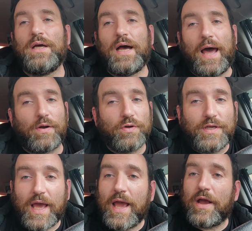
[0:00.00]
I don't
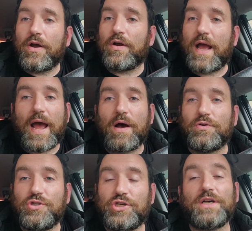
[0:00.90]
care how
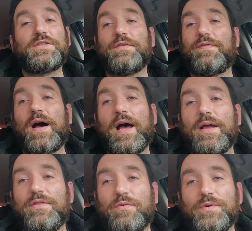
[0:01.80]

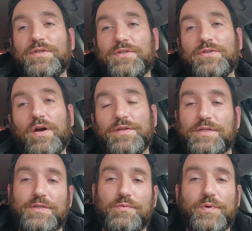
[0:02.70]
justified the reasons are.
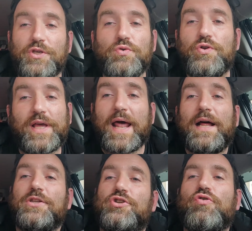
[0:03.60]
You
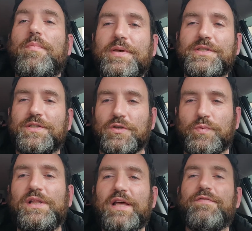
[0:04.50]
cannot destroy businesses.
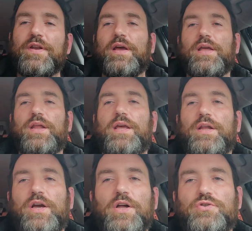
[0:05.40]
We live in
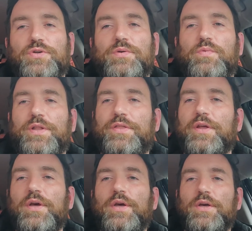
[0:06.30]
a country with,
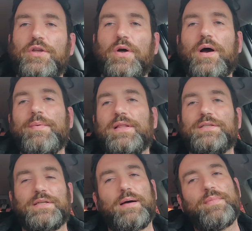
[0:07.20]
you know, I mean,
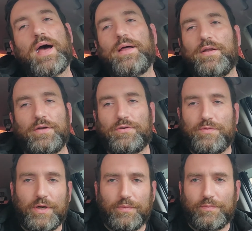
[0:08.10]
listen, I'm not a,
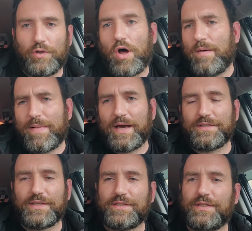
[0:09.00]
you know, law-abiding
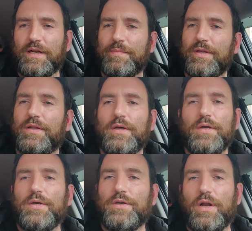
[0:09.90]
citizen. I mean,
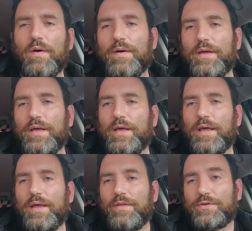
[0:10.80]
you know,
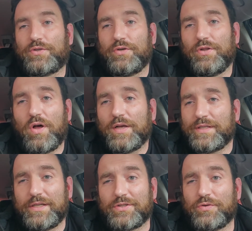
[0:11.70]
there's certain laws
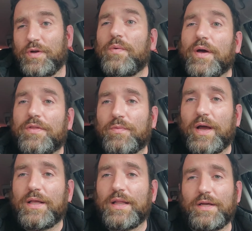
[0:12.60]
I disagree with,
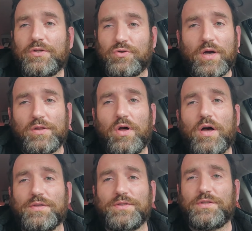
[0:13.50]
right? Like drug
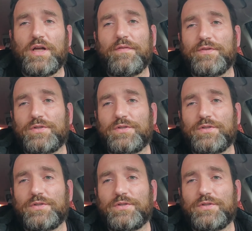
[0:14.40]
laws and stuff.